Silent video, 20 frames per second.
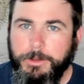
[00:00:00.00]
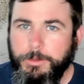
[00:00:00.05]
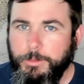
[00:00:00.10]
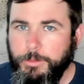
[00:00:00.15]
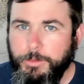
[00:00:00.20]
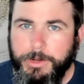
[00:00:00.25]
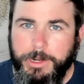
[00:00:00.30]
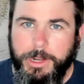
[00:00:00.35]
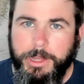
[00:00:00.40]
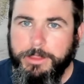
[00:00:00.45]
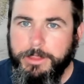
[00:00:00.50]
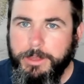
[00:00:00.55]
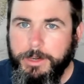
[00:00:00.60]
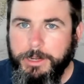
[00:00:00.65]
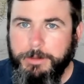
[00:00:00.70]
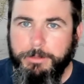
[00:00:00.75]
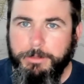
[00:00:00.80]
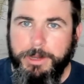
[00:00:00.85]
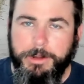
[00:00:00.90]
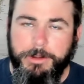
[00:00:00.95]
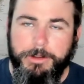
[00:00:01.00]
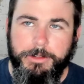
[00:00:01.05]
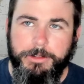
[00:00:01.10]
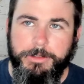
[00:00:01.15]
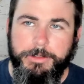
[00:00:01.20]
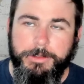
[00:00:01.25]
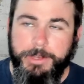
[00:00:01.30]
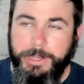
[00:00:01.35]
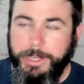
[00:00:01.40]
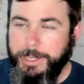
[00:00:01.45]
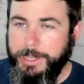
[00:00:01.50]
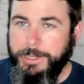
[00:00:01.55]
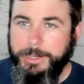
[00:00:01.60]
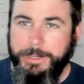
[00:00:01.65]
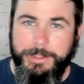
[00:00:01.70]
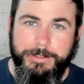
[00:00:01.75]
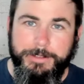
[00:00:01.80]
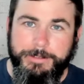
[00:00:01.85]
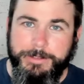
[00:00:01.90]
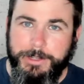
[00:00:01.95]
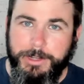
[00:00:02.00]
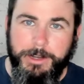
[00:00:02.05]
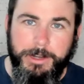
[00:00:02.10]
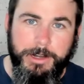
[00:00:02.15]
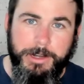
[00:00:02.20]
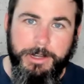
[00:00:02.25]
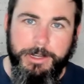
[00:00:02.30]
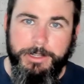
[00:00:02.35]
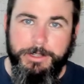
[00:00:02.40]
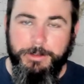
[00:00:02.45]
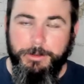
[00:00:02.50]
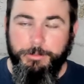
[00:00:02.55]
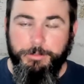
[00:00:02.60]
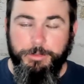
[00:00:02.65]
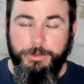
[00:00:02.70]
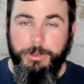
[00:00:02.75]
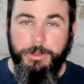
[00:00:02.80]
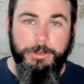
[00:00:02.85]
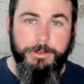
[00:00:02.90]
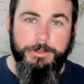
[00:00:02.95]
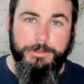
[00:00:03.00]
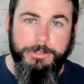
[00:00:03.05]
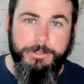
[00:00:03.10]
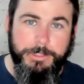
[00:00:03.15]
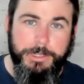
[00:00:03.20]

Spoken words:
what I thought about it all, negatives, pros,